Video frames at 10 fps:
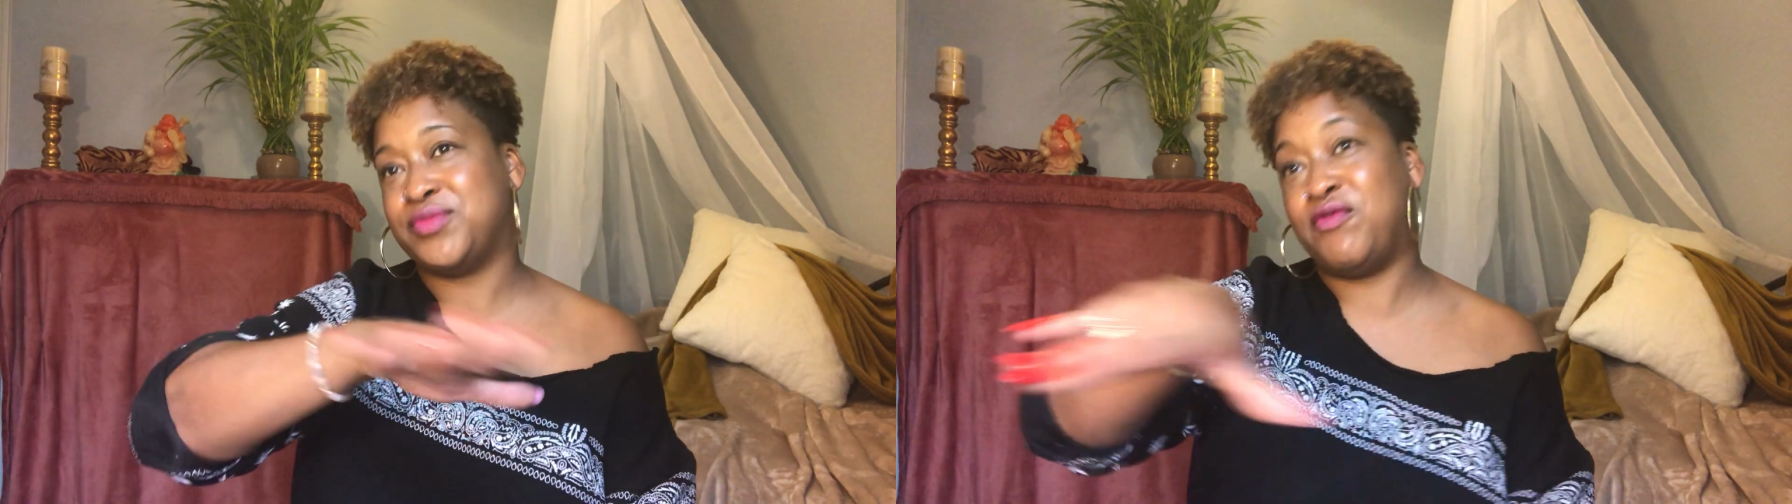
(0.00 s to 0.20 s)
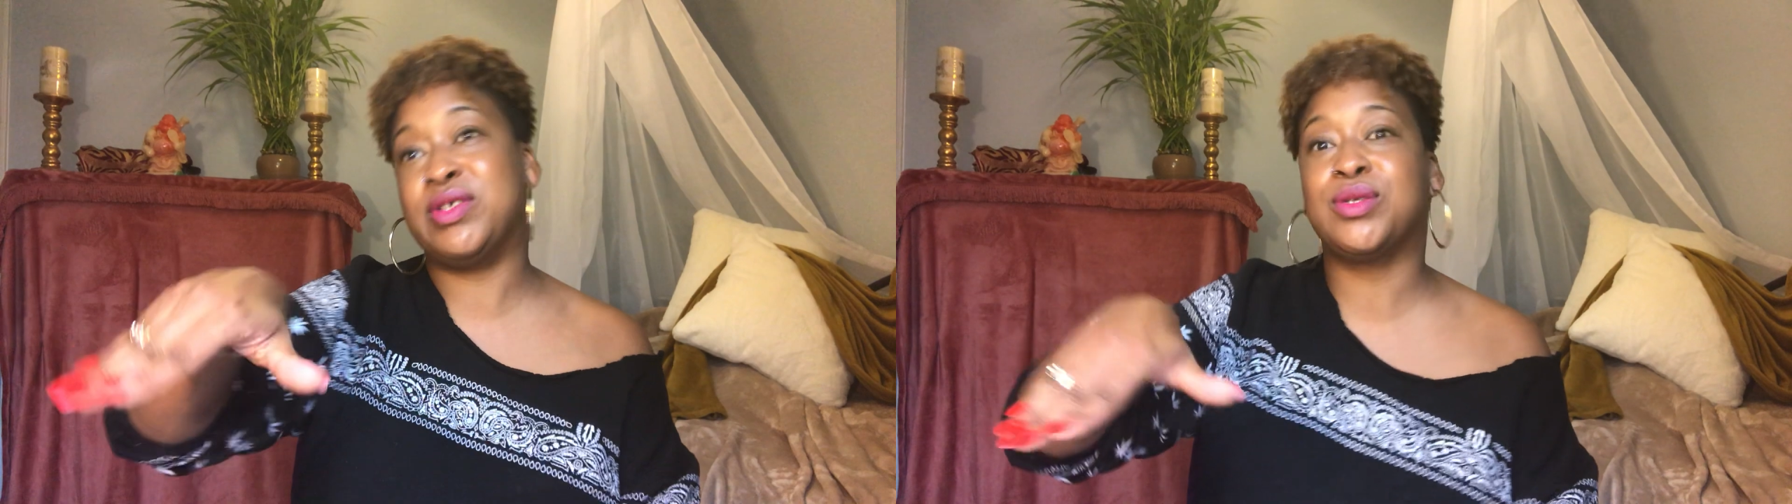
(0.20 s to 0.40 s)

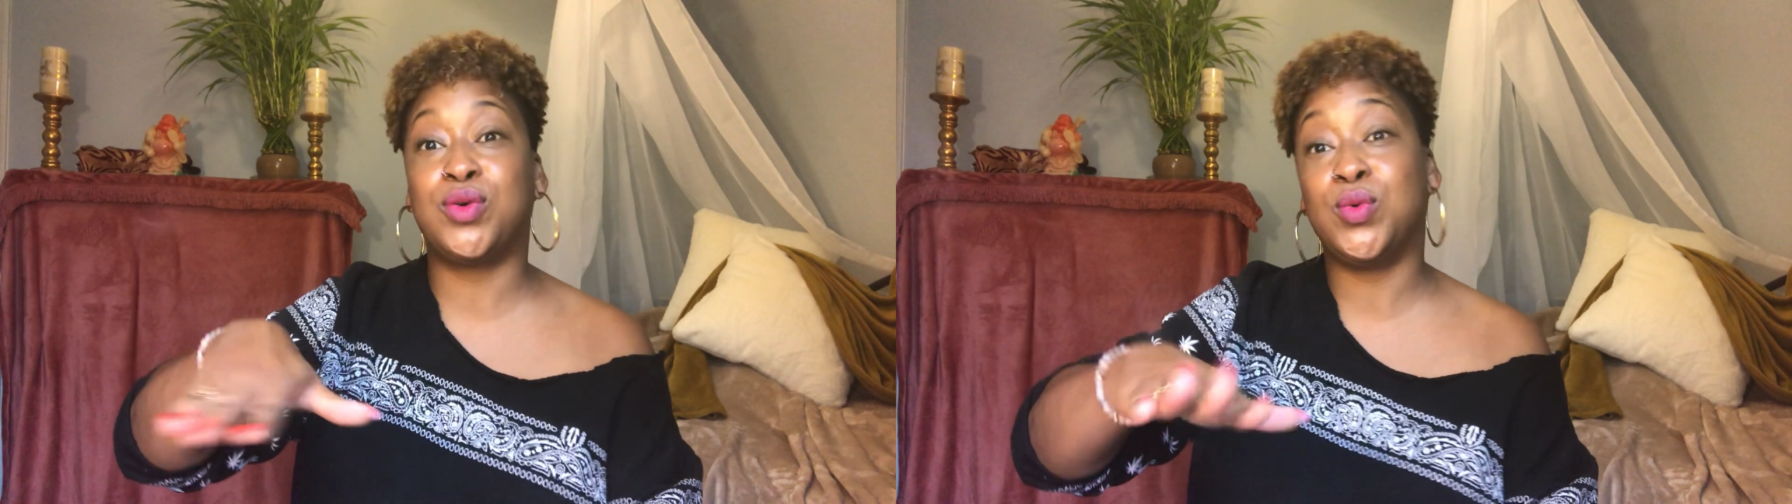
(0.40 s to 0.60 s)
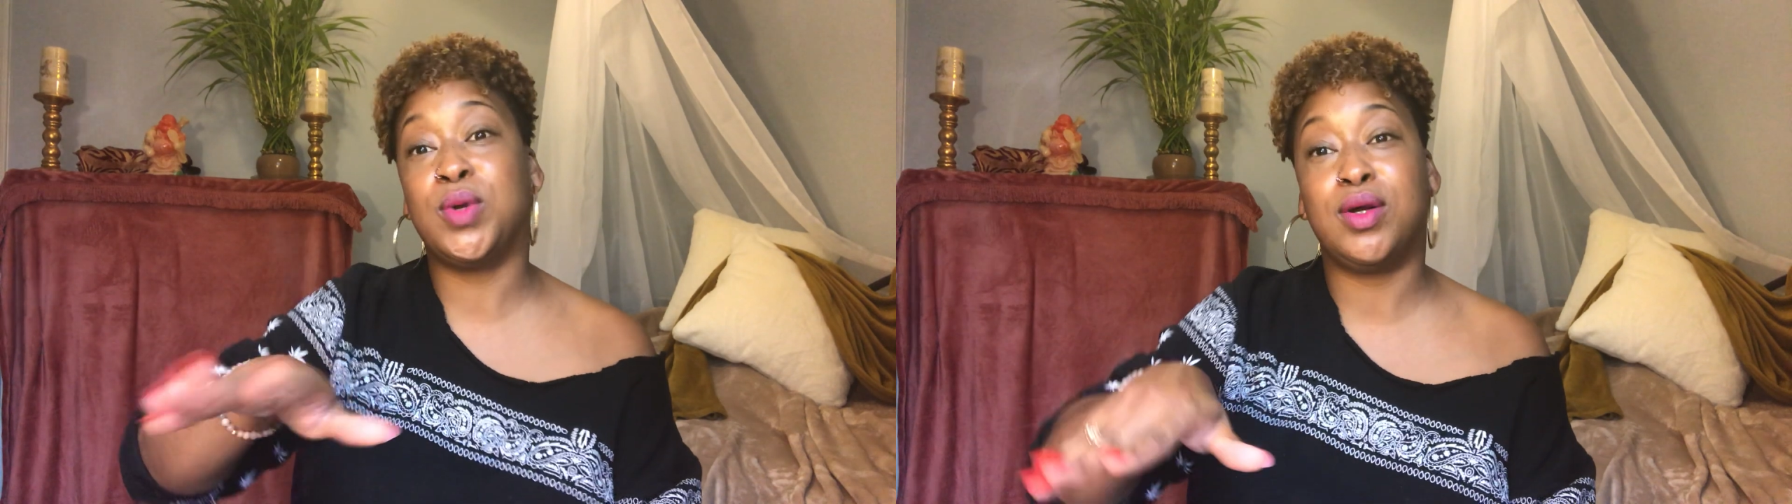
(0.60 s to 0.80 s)

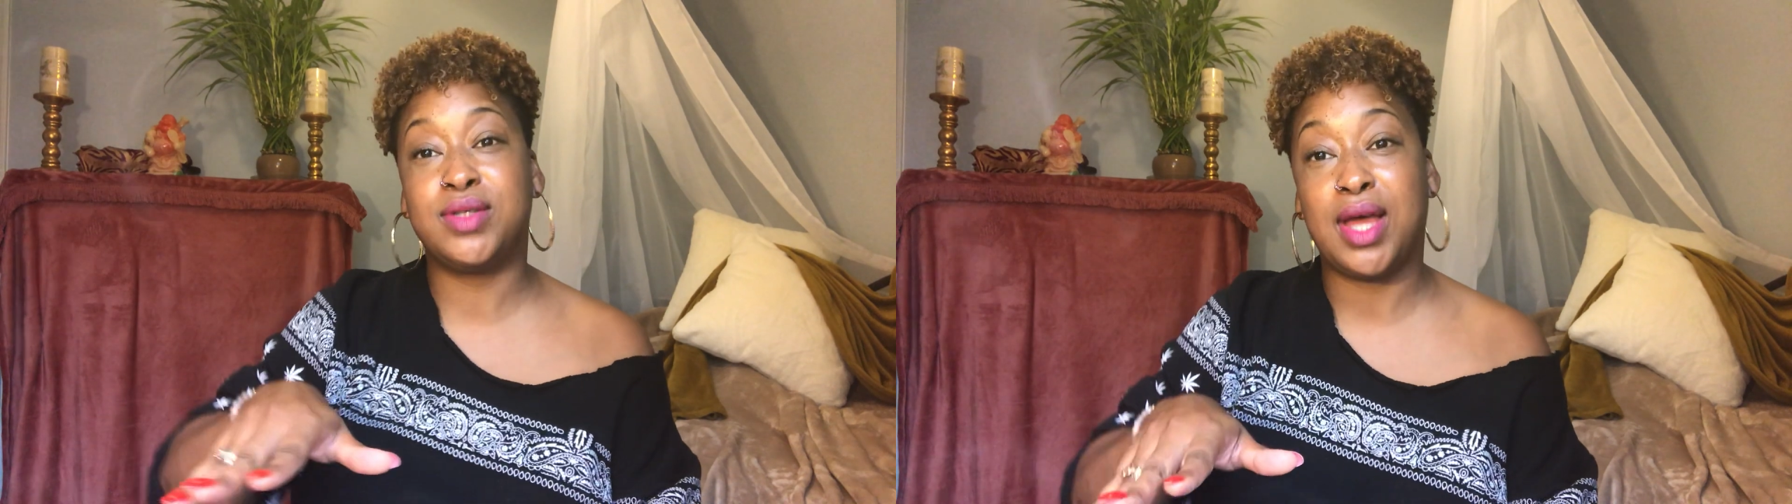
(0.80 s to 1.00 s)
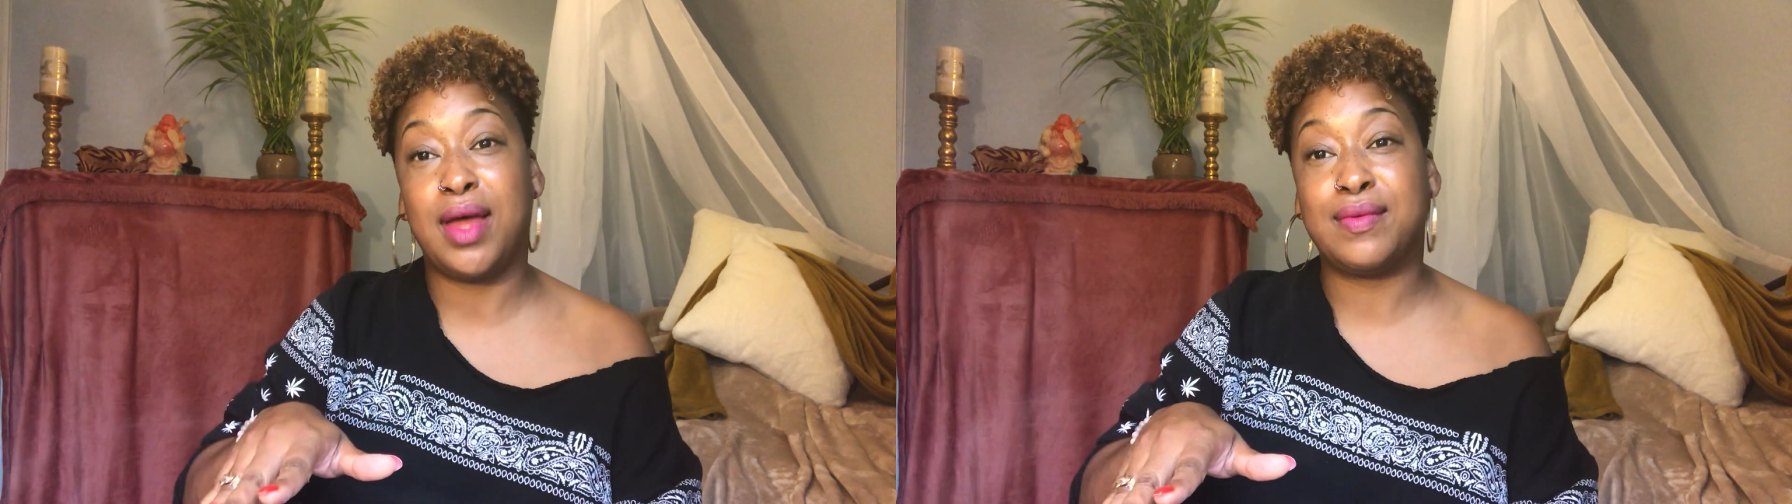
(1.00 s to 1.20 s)
physical
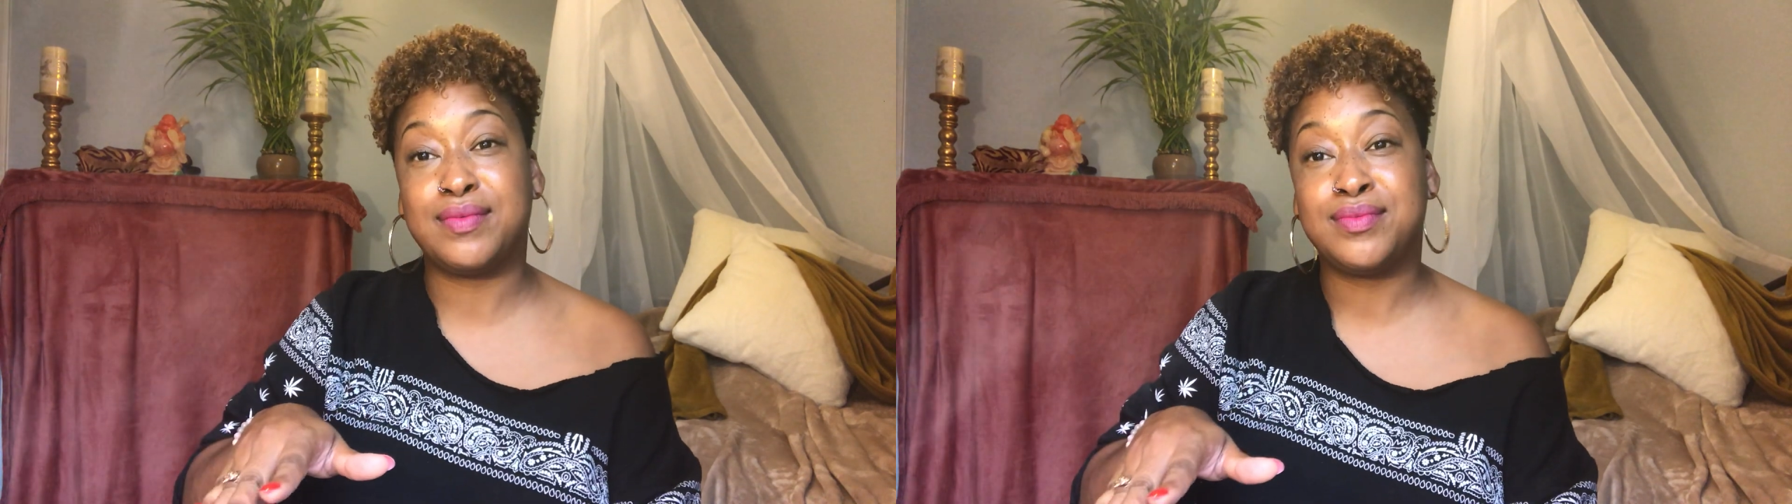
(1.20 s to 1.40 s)
world yet.